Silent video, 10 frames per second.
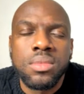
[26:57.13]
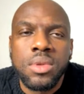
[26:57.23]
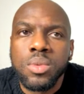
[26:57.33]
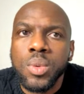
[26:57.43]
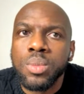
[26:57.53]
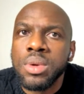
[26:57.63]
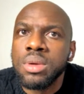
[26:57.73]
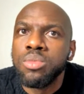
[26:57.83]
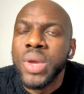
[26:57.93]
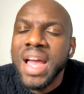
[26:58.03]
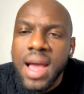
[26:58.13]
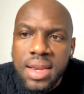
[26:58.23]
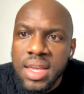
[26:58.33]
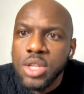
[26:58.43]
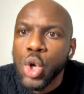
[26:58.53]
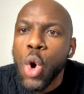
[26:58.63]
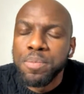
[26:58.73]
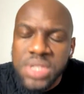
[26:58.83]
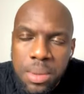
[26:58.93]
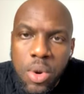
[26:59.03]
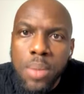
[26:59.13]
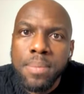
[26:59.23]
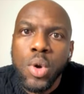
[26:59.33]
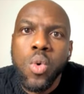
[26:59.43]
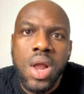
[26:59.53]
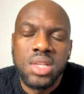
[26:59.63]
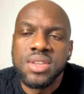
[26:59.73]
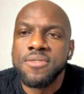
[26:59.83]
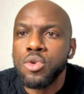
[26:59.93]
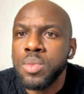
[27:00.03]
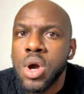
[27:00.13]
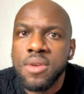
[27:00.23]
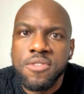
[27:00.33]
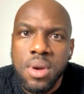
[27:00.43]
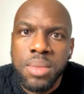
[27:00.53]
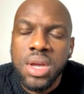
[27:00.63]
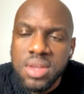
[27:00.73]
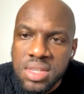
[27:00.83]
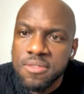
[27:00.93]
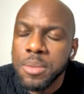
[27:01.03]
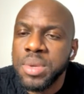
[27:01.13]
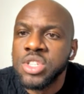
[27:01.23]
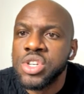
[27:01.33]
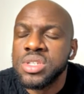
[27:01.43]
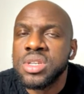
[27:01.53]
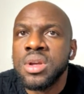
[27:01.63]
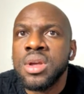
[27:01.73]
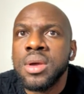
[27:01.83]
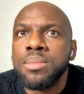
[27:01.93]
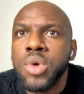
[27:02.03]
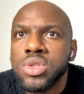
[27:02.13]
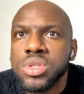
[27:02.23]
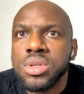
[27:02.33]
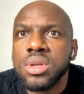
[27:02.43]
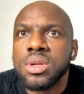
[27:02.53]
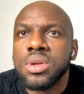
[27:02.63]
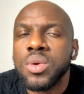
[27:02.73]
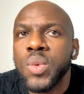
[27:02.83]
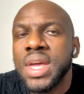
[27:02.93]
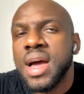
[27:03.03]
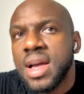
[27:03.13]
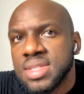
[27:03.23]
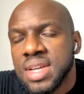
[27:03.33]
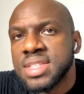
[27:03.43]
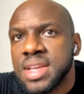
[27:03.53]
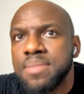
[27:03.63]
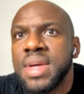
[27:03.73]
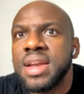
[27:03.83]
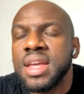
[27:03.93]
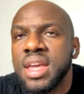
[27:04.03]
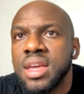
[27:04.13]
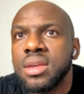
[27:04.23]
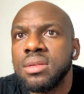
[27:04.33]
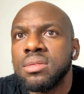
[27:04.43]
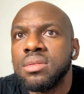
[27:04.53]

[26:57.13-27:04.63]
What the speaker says: we can't get optimum quality football because of the pitches. But we can't accept that, hey,